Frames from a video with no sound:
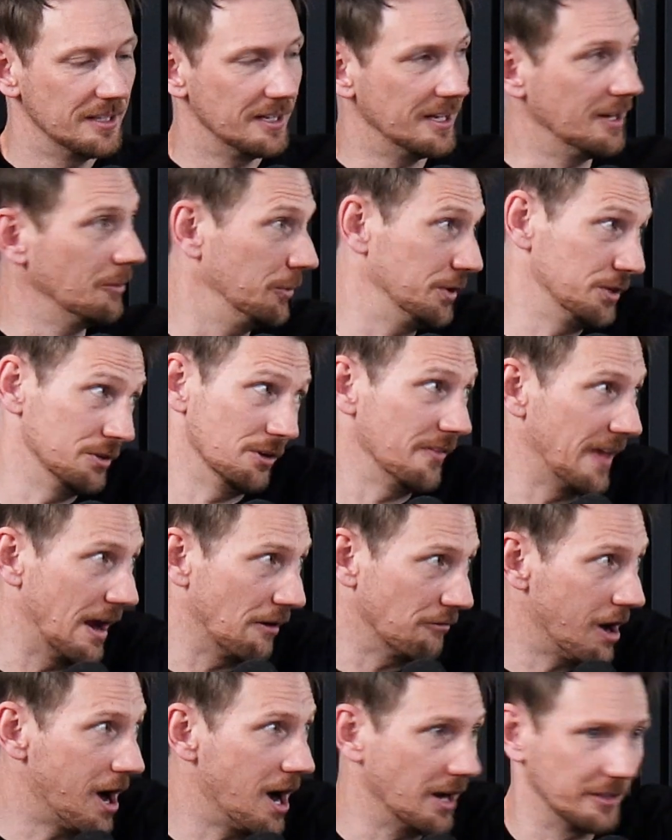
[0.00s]
And when you're on that
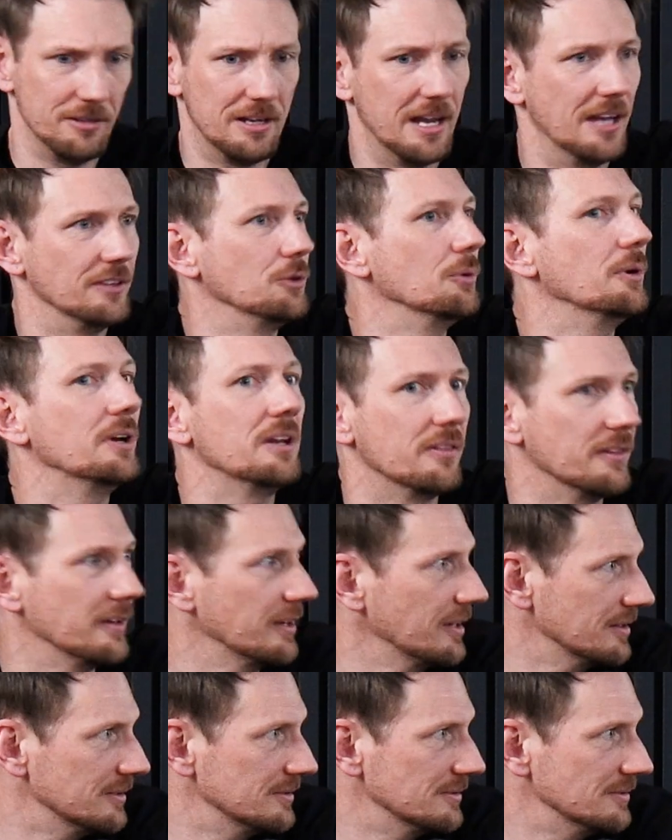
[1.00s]
rock, you can't do anything.